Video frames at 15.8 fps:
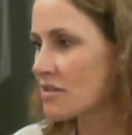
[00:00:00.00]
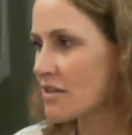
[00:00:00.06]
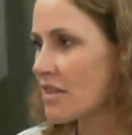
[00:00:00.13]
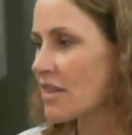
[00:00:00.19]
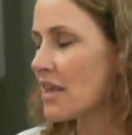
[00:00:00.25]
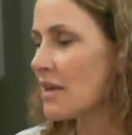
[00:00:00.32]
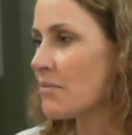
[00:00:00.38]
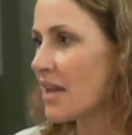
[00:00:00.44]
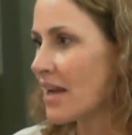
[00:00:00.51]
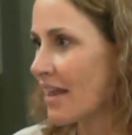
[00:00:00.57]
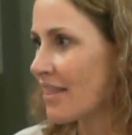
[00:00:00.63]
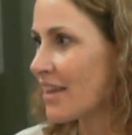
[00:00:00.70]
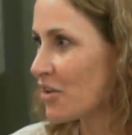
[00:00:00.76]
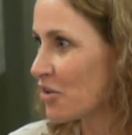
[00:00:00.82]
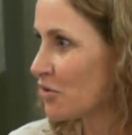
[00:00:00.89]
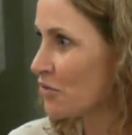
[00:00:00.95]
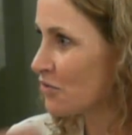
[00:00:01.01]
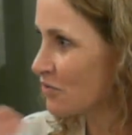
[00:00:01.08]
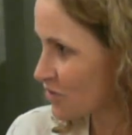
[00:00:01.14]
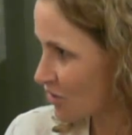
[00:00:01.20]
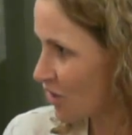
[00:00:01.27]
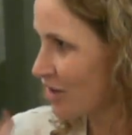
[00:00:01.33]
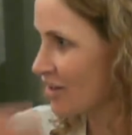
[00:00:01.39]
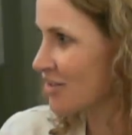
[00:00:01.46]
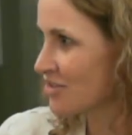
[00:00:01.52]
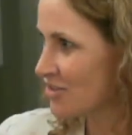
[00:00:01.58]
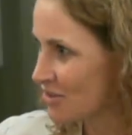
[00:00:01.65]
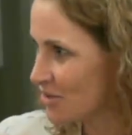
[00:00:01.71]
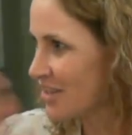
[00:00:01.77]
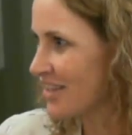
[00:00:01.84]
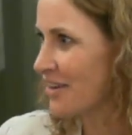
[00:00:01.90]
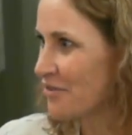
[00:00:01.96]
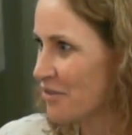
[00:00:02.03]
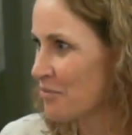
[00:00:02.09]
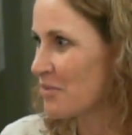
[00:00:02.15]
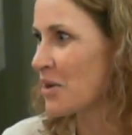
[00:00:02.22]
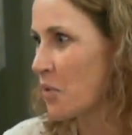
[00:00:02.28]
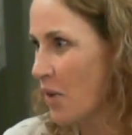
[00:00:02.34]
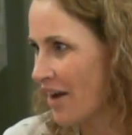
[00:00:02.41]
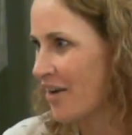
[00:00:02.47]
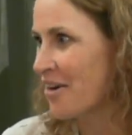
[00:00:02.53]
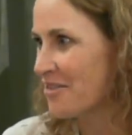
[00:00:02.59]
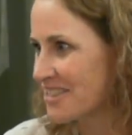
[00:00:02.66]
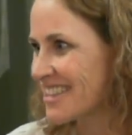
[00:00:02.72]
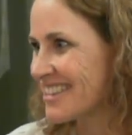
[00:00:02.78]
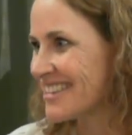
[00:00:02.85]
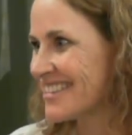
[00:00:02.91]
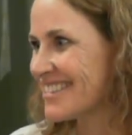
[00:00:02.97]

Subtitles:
a theme that I think you've started to hear from me quite often.